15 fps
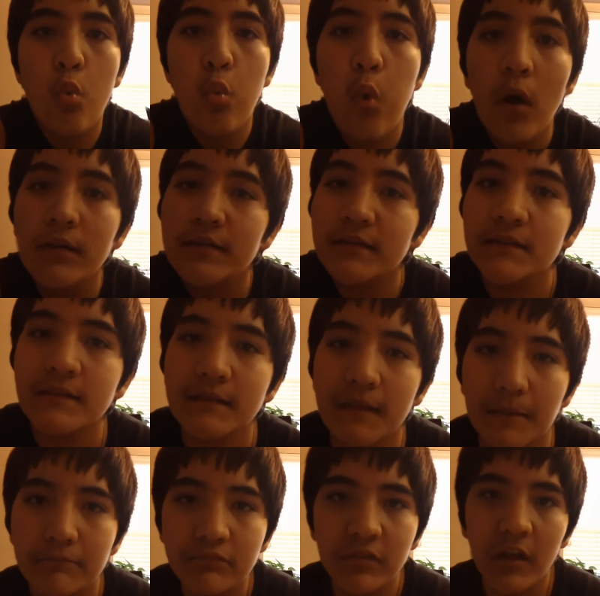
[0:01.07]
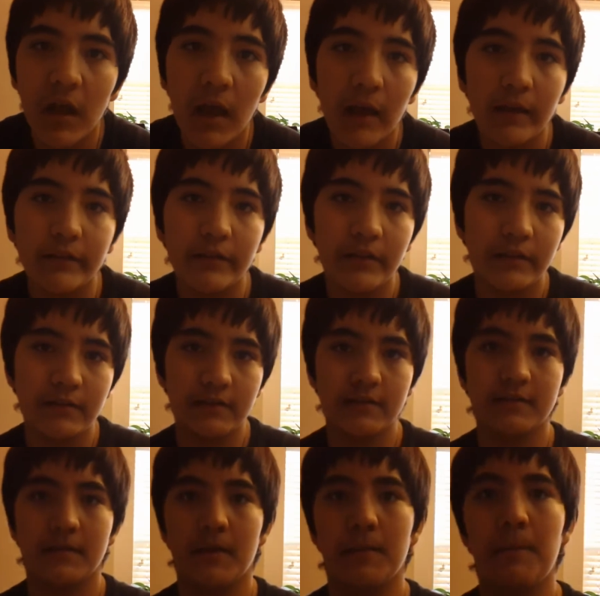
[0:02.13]
What's up guys,
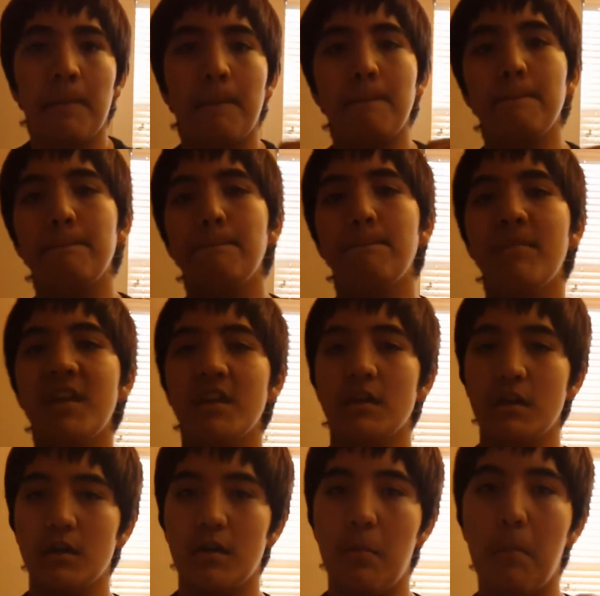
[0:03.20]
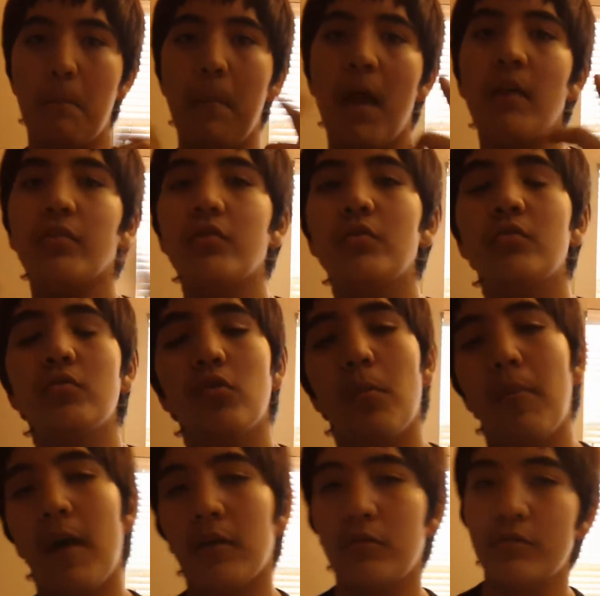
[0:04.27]
it's me, Matthew,
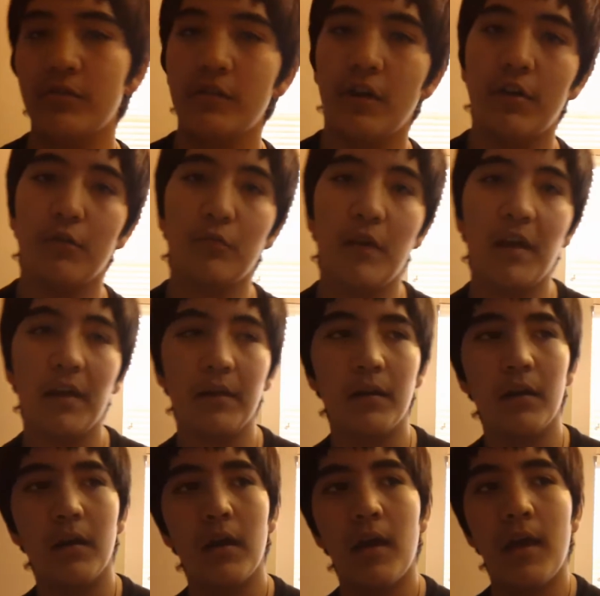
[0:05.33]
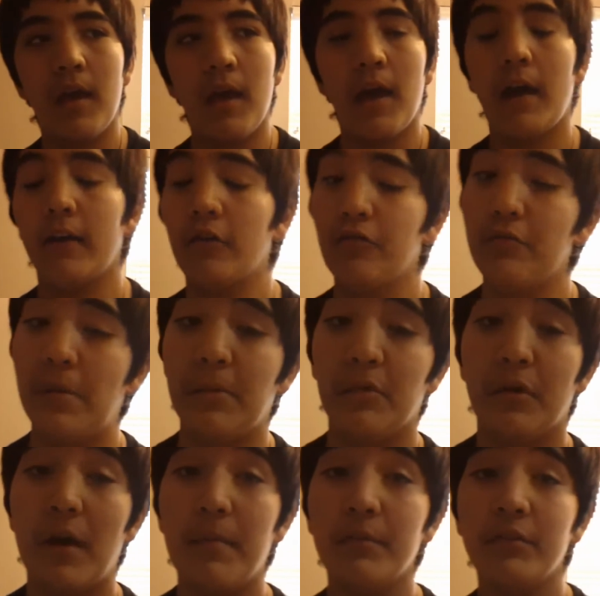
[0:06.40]
back with another rant. I don't remember
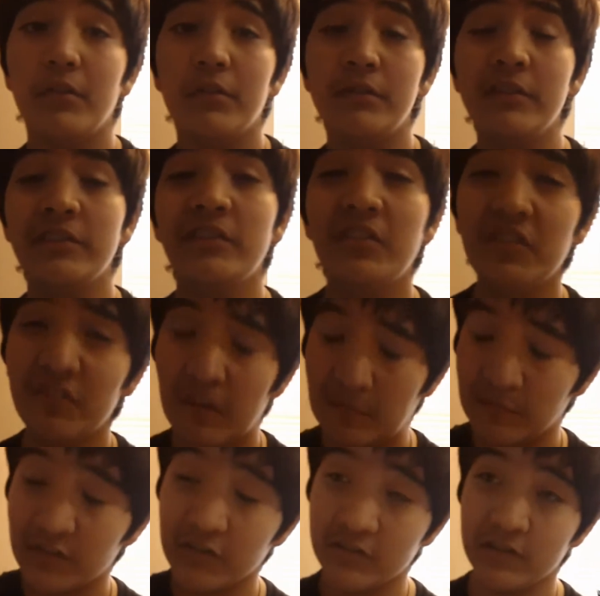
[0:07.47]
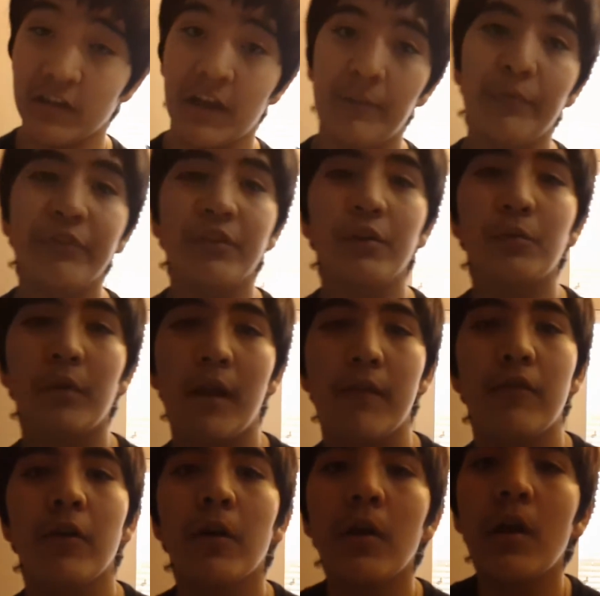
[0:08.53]
what episode this is, so I'm just gonna say episode,
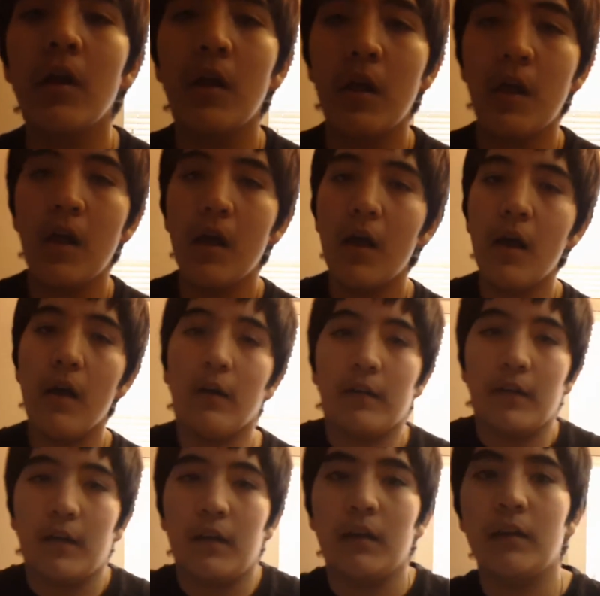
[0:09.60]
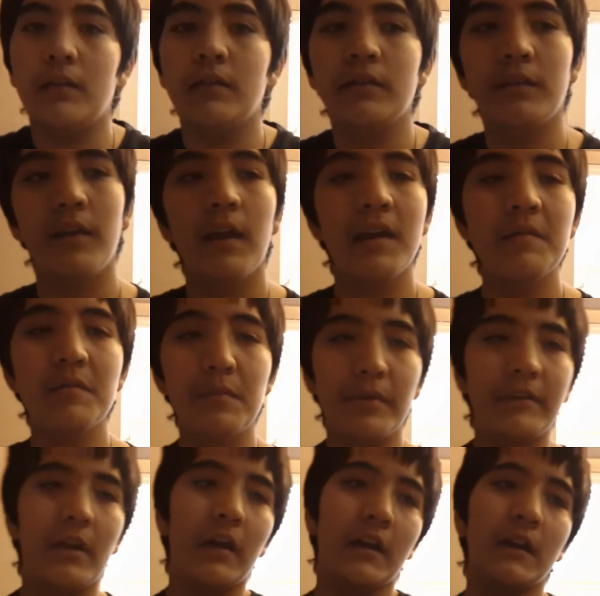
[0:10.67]
whatever. Okay, today I'm gonna be
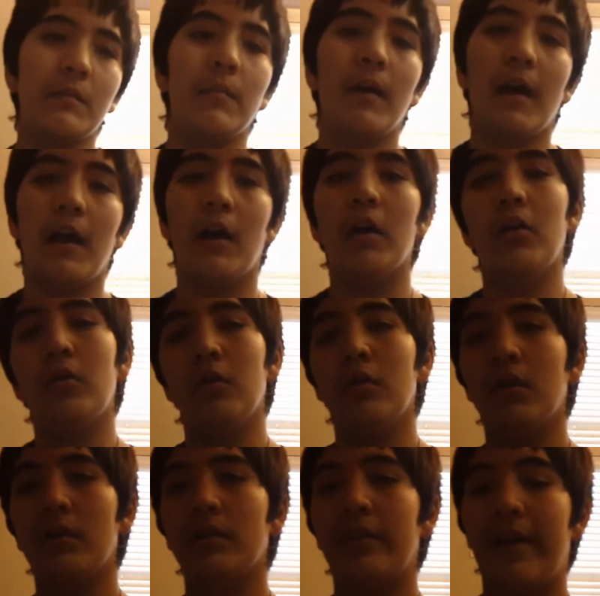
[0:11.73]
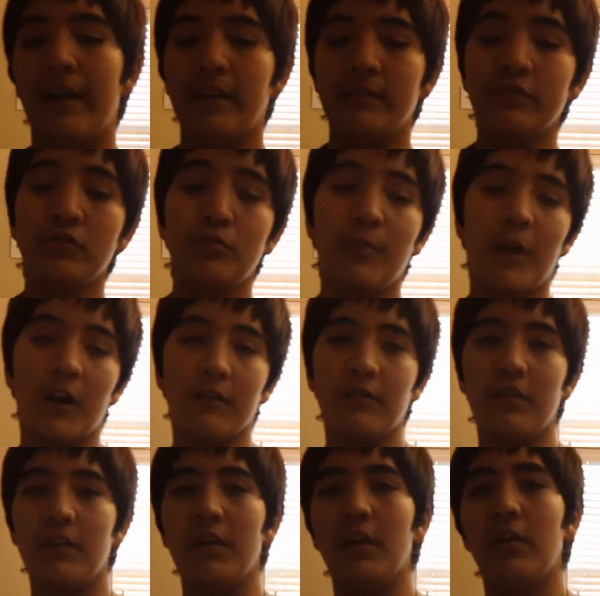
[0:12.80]
talking about that Tupac
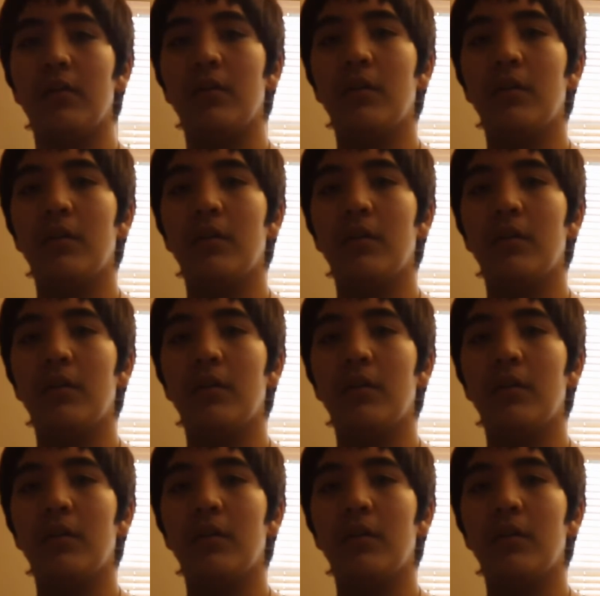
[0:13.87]
video.